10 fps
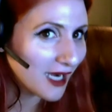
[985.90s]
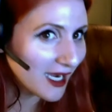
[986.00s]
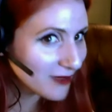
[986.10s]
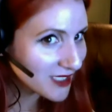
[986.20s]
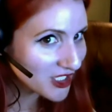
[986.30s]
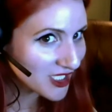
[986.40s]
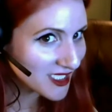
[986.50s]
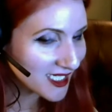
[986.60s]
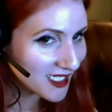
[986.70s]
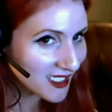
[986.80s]
I would suggest
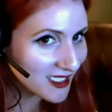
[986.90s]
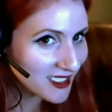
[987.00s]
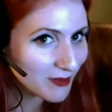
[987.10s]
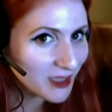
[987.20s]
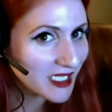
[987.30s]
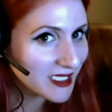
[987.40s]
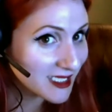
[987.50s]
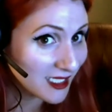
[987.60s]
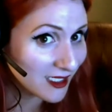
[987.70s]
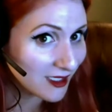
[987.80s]
getting something in
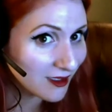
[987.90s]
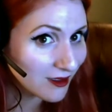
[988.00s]
scene.